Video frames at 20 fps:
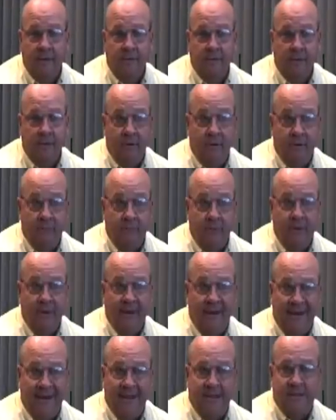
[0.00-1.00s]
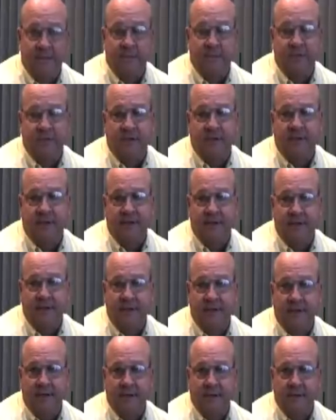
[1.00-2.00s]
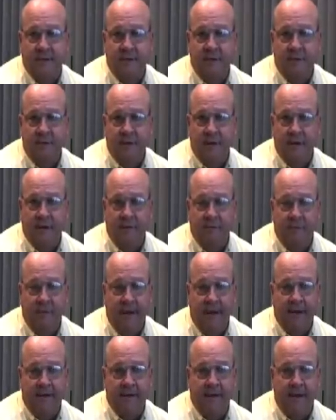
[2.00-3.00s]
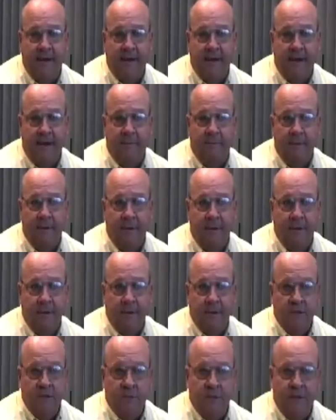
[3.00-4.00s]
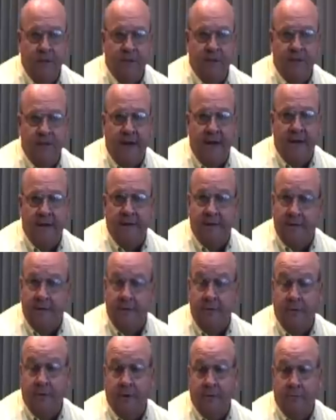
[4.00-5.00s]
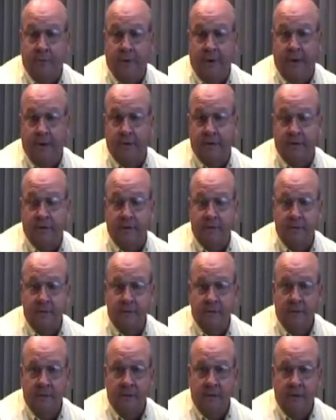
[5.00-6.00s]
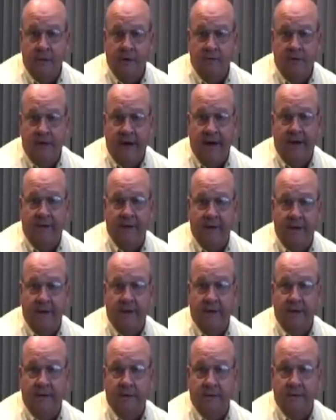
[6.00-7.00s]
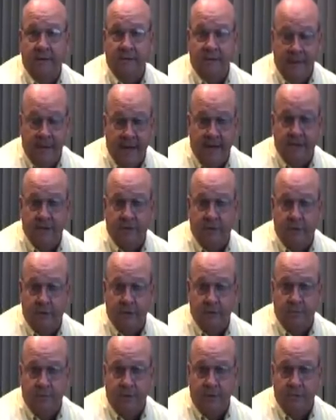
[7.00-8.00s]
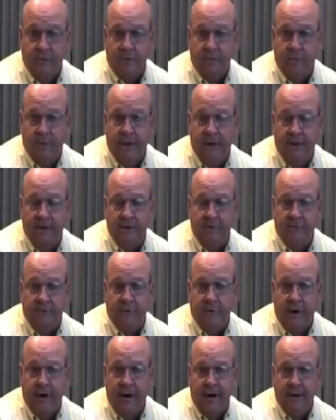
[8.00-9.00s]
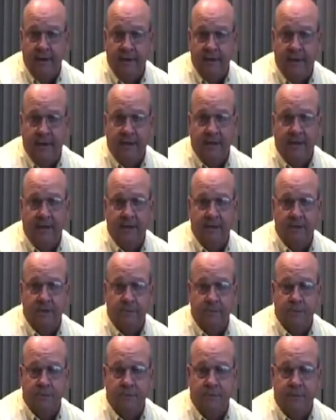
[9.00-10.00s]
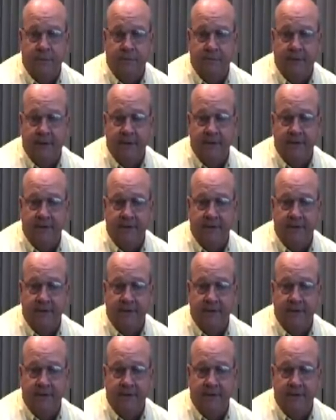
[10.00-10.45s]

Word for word: you, we can get some statistics that can back that up. So we decided to do a comparison of how does NASCAR's most competitive track, Talladega Superspeedway,